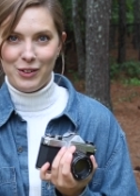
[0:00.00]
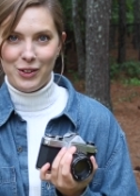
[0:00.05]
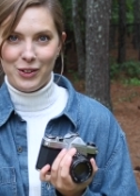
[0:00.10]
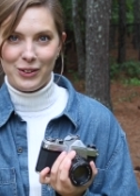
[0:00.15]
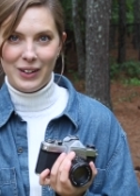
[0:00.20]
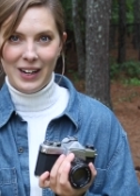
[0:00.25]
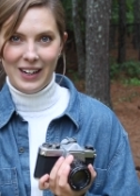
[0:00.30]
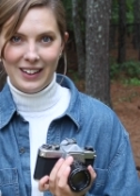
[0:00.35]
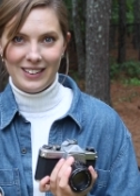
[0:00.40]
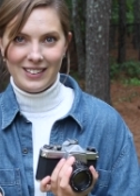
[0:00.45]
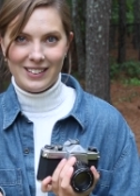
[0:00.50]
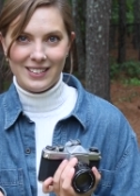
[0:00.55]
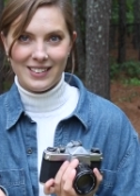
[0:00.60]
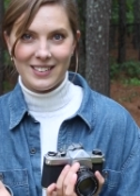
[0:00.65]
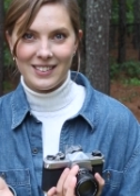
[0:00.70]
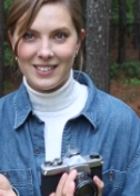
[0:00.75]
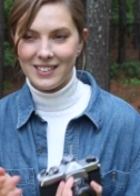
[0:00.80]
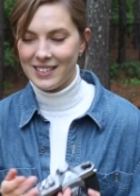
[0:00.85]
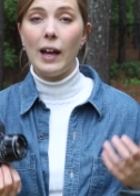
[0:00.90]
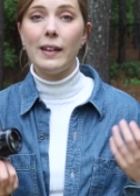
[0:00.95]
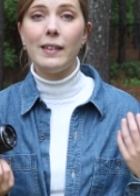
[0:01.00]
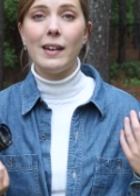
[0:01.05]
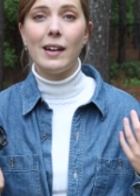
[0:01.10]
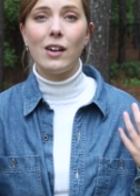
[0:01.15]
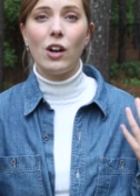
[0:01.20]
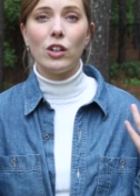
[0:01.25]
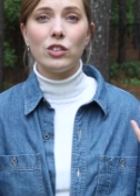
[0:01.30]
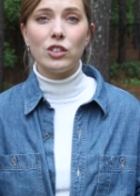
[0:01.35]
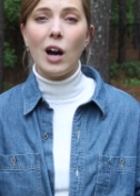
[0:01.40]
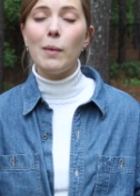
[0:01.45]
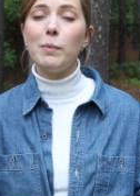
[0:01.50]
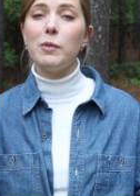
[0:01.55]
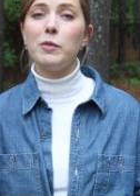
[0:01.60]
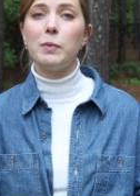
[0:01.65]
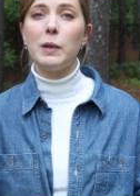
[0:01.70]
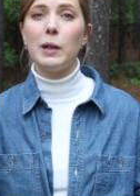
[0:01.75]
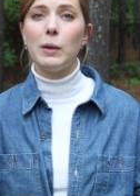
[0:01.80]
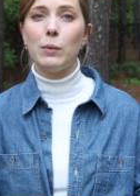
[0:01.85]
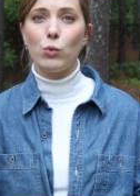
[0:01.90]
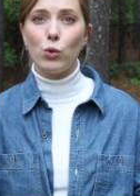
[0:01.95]
you don't like it. And then on top of
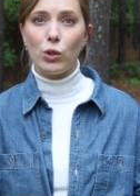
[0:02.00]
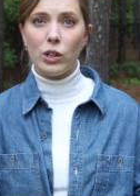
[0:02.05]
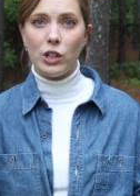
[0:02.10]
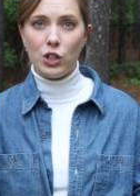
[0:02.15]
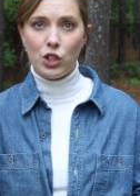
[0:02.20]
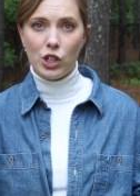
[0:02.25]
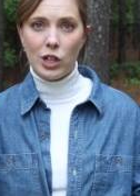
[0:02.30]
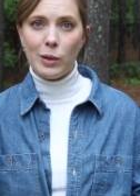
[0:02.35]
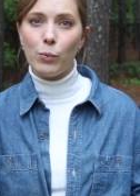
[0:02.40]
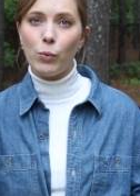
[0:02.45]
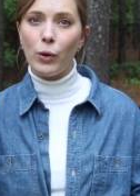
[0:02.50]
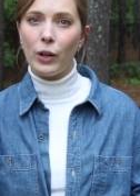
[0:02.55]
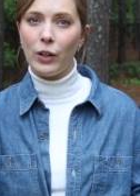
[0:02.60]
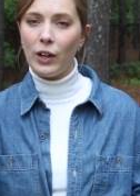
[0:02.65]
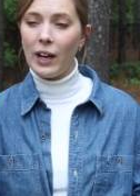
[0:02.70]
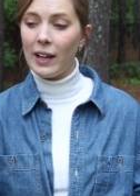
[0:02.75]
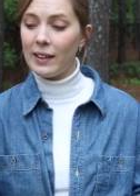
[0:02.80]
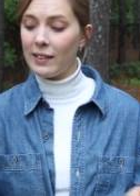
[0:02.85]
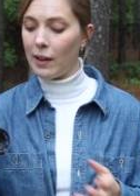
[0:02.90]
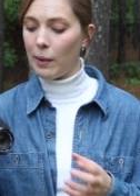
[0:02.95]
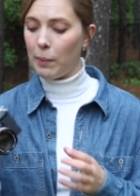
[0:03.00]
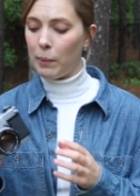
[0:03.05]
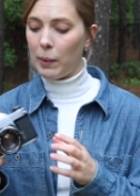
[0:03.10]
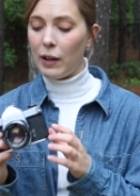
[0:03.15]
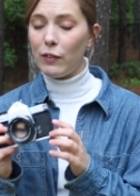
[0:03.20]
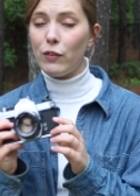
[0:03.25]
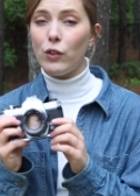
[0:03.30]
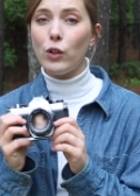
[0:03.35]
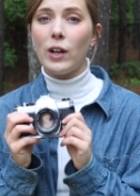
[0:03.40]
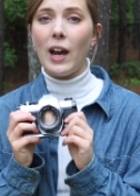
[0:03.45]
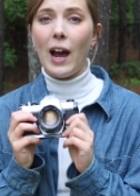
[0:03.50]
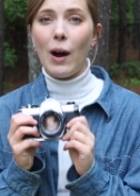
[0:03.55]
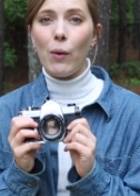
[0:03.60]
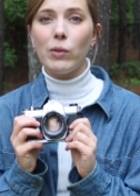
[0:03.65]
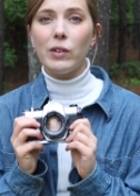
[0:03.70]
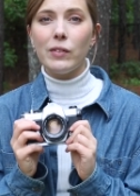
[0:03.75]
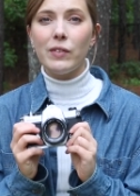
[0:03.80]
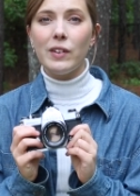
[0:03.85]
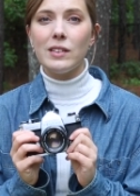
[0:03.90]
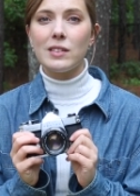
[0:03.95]
being really cheap when you get them, if you get
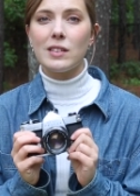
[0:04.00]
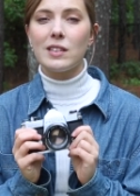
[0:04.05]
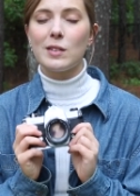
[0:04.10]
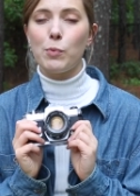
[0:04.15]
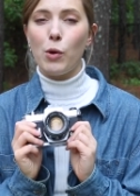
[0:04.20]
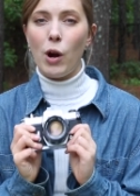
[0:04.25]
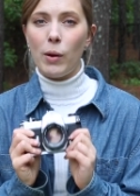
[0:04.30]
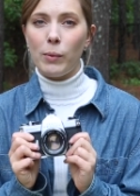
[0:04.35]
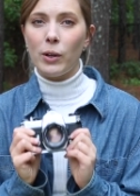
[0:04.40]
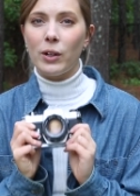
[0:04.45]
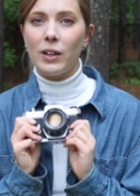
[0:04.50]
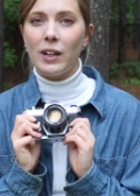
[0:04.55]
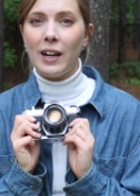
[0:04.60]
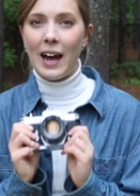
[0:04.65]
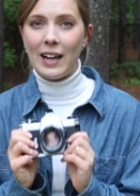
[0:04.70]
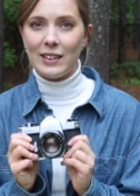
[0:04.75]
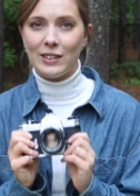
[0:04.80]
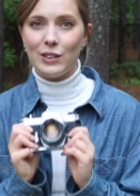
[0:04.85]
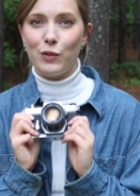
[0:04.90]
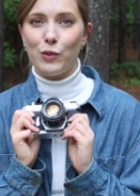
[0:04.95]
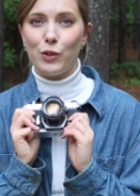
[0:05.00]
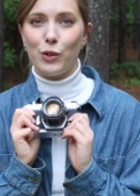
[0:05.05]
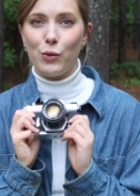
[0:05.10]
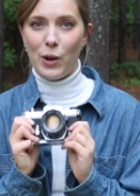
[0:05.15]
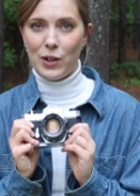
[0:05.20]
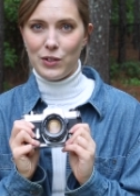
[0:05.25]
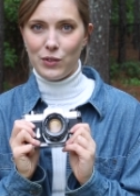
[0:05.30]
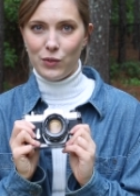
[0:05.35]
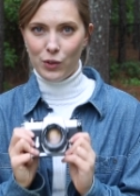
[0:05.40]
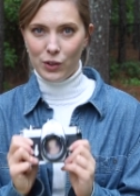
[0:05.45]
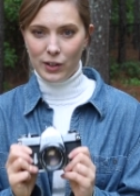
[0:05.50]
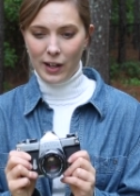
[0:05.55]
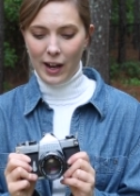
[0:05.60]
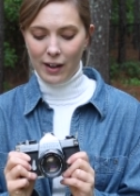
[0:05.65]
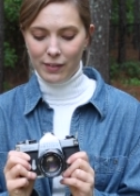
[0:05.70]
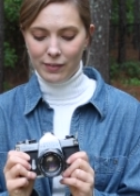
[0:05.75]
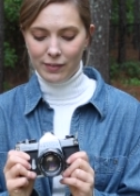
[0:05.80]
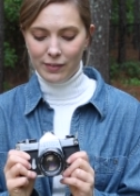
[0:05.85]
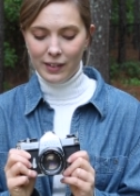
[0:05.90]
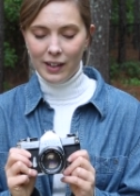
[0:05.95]
one of these, it's probably gonna last you for the rest of your
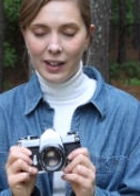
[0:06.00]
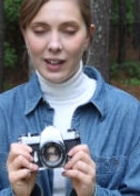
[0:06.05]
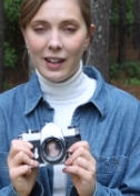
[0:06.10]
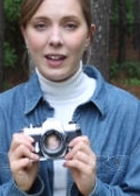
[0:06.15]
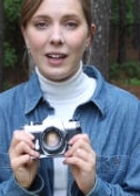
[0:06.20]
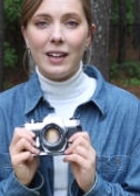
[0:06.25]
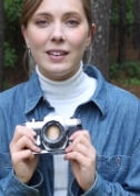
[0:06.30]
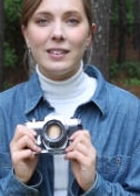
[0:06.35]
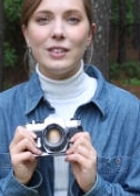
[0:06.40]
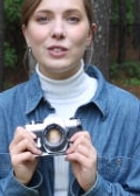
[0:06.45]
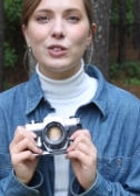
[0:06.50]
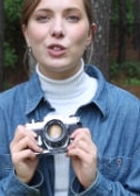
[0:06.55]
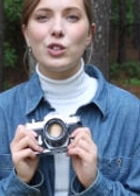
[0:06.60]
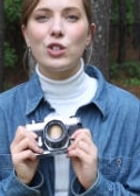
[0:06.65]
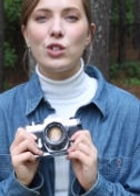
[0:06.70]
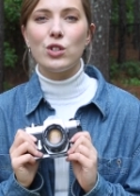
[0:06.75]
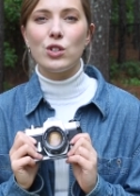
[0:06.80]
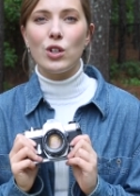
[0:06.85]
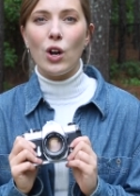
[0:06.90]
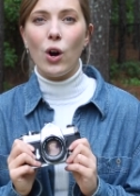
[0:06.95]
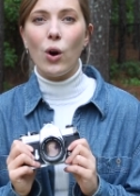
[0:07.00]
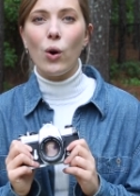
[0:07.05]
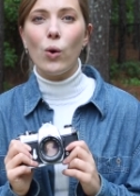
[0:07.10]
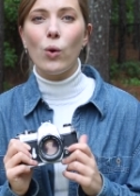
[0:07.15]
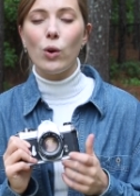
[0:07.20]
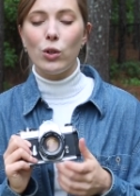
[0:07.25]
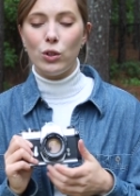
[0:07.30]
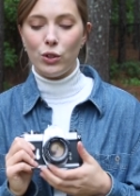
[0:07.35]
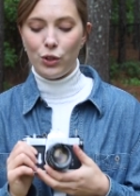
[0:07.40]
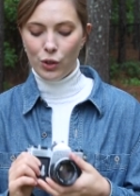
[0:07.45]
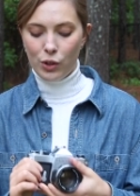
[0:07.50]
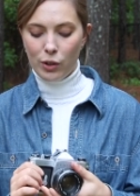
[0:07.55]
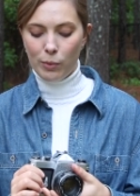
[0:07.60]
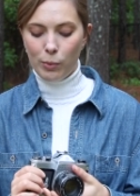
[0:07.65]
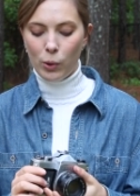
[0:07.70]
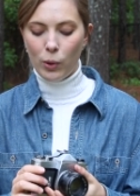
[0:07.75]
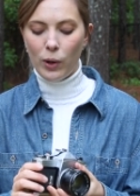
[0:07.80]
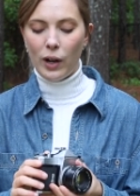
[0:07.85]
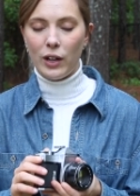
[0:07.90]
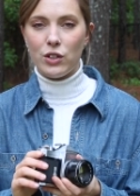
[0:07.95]
life. These are so
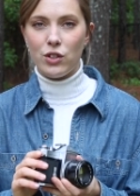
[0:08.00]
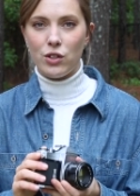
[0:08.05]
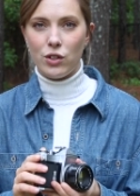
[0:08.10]
durable and